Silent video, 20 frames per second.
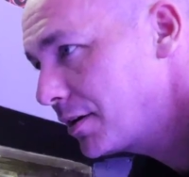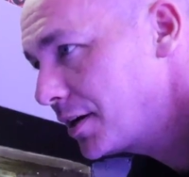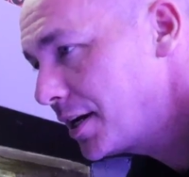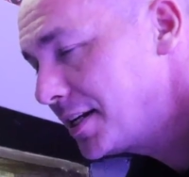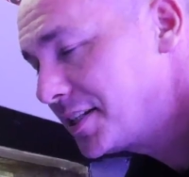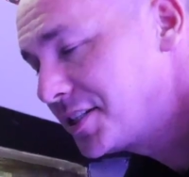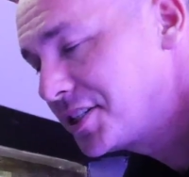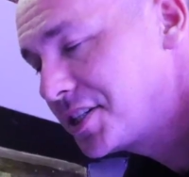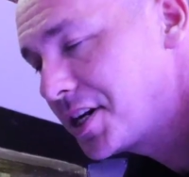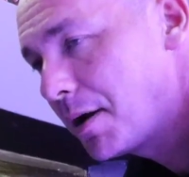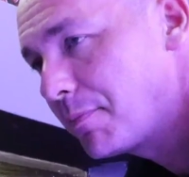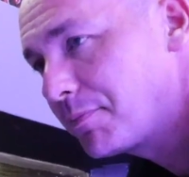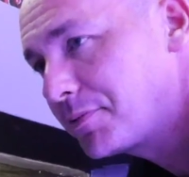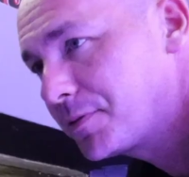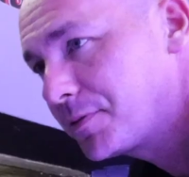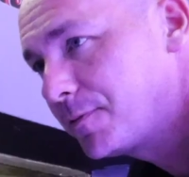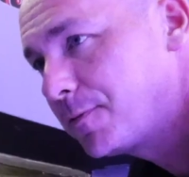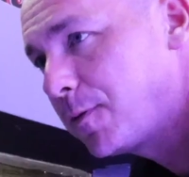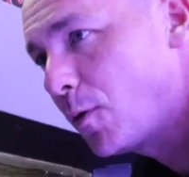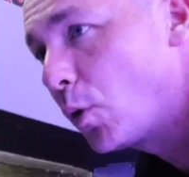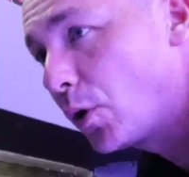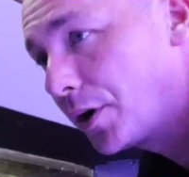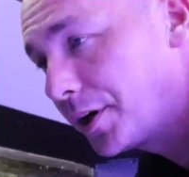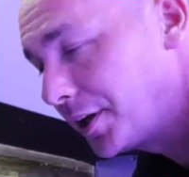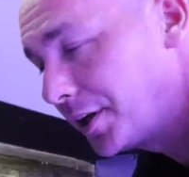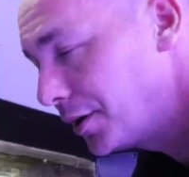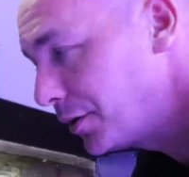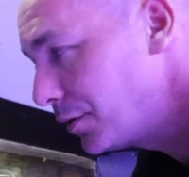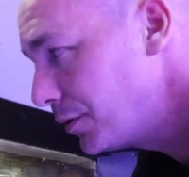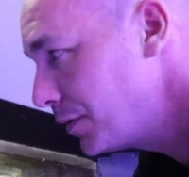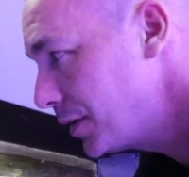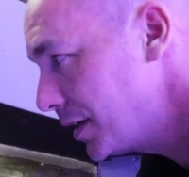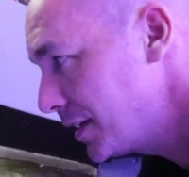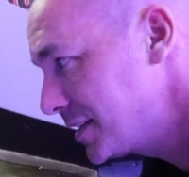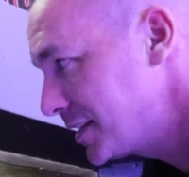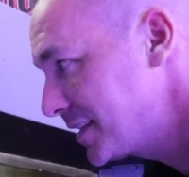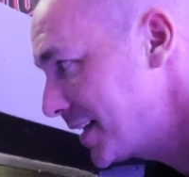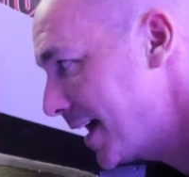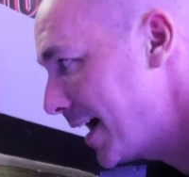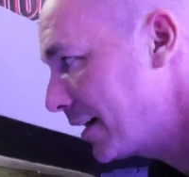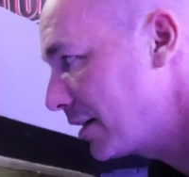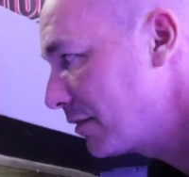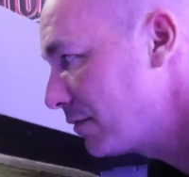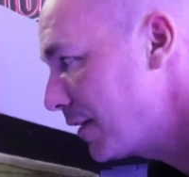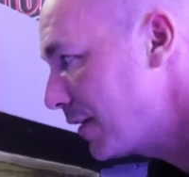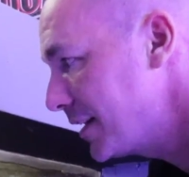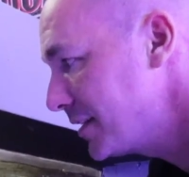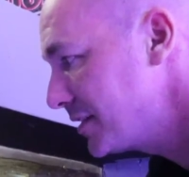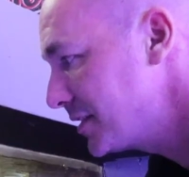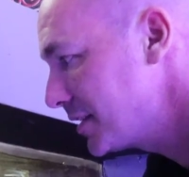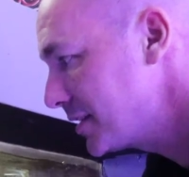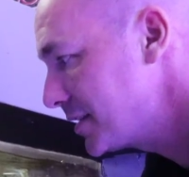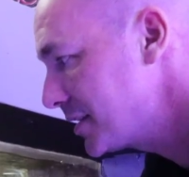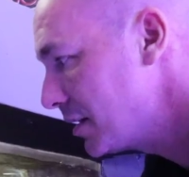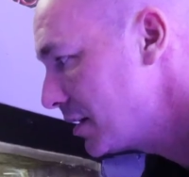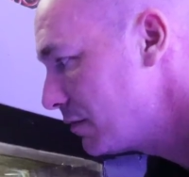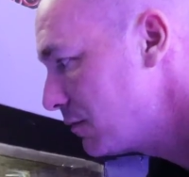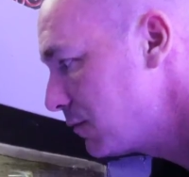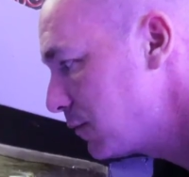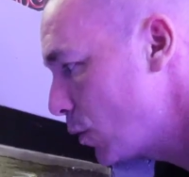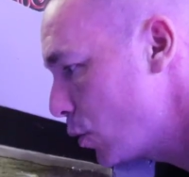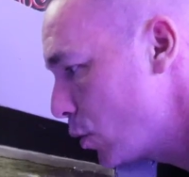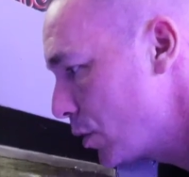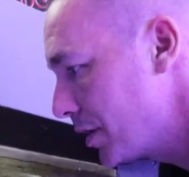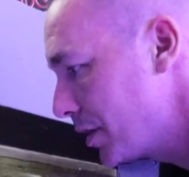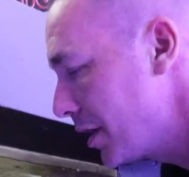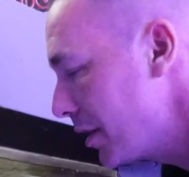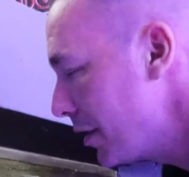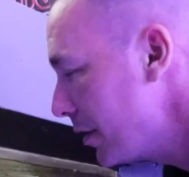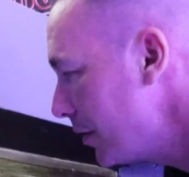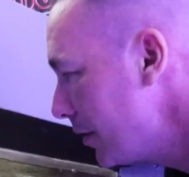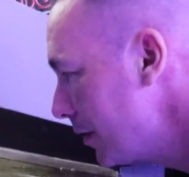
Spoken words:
it jumped for you. It sacrificed itself for you.